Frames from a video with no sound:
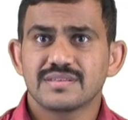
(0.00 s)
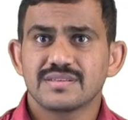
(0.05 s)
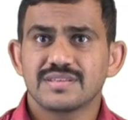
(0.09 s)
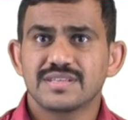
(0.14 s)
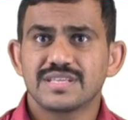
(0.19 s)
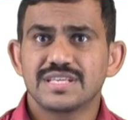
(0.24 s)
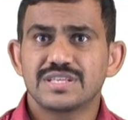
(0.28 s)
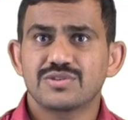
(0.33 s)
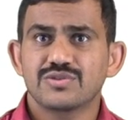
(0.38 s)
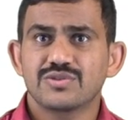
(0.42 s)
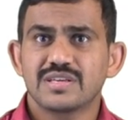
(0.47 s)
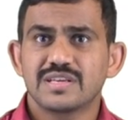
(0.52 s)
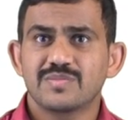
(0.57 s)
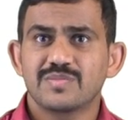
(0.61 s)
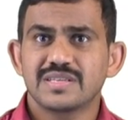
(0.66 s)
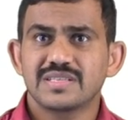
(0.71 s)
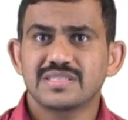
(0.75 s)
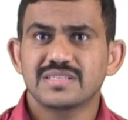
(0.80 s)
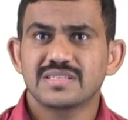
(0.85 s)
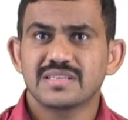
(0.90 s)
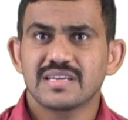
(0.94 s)
D to E
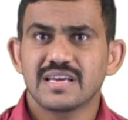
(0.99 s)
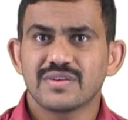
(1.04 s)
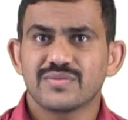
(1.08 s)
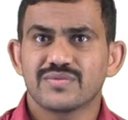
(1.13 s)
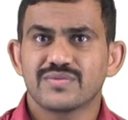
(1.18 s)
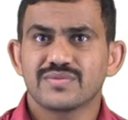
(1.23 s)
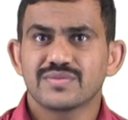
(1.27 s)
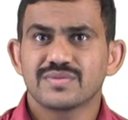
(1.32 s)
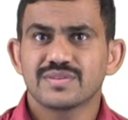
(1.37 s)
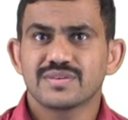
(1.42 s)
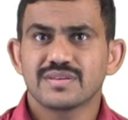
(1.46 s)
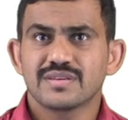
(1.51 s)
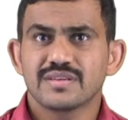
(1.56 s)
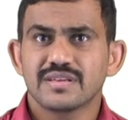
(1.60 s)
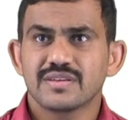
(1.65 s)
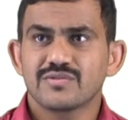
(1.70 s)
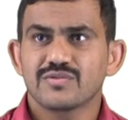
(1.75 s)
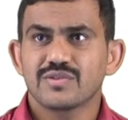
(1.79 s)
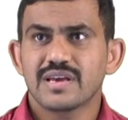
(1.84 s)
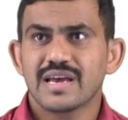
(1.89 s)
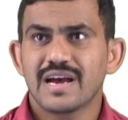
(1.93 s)
means F.
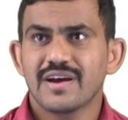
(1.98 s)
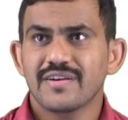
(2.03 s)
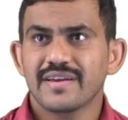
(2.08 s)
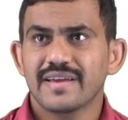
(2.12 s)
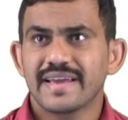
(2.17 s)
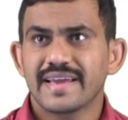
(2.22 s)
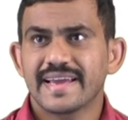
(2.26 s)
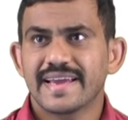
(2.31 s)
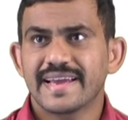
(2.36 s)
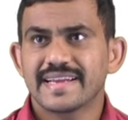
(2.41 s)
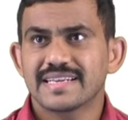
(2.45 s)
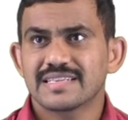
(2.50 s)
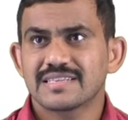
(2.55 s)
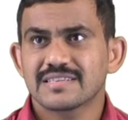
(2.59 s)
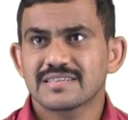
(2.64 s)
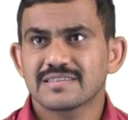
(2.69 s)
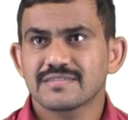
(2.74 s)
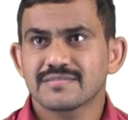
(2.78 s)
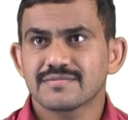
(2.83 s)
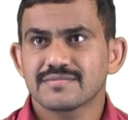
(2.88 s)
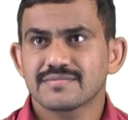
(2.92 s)
We have 8.